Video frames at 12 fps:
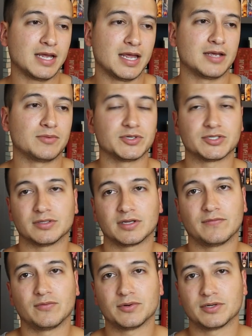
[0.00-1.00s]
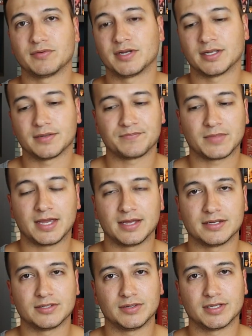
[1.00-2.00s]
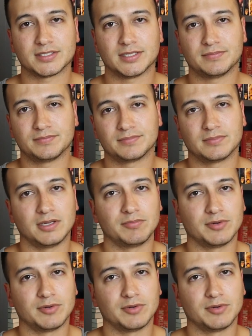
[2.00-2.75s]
and what you're looking forward to reading. And until next time.